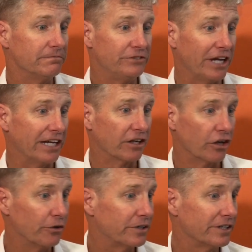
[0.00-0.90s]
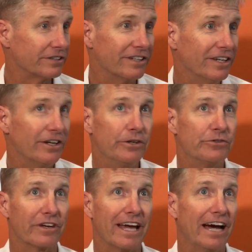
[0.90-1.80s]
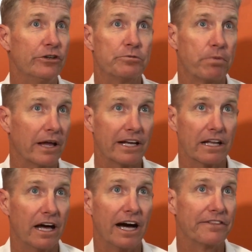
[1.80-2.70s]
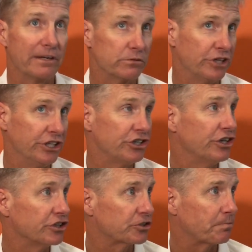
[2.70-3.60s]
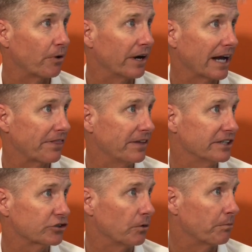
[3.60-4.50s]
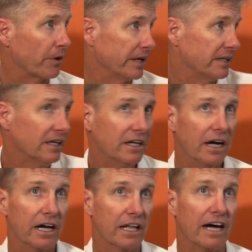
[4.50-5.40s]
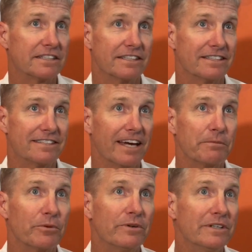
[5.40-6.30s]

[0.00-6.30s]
Jaden Lucas, who's a guy who's played a lot that was injured in the spring, I think is going to bring a lot to the table.